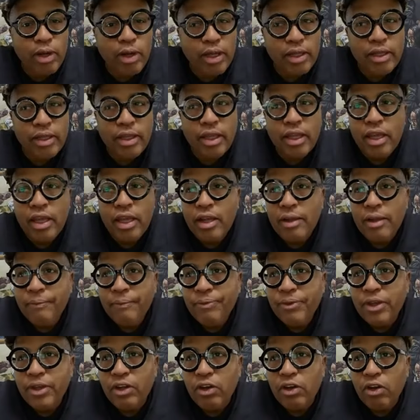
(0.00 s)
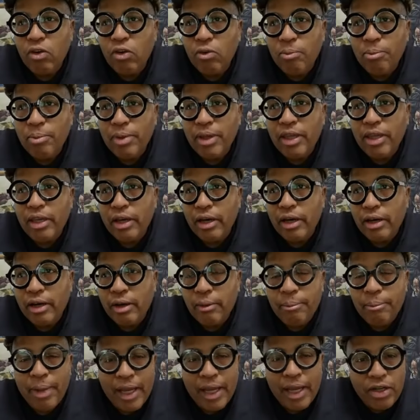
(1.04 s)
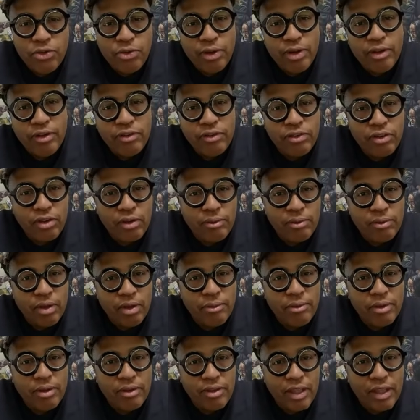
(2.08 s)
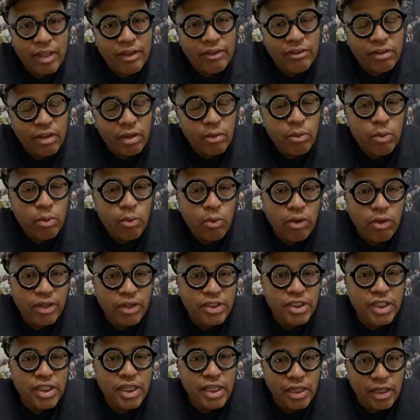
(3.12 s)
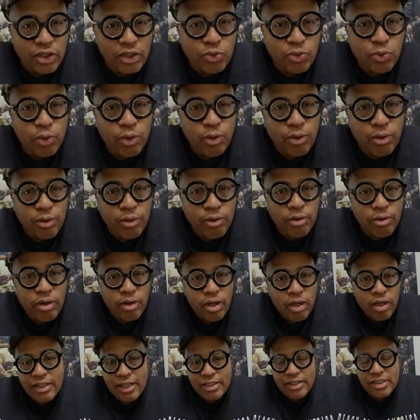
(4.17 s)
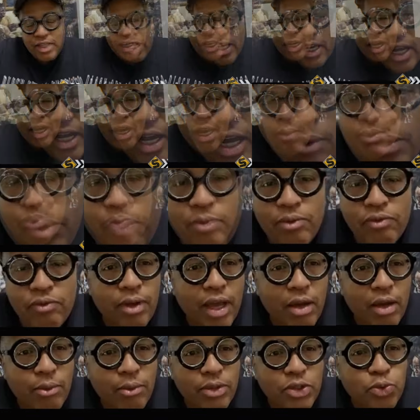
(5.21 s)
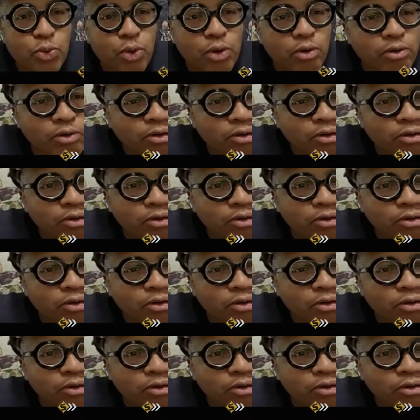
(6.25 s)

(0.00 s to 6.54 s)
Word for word: and you know be uh, patrons of, of the things that we want to see in this world that's kind of how we how we swerve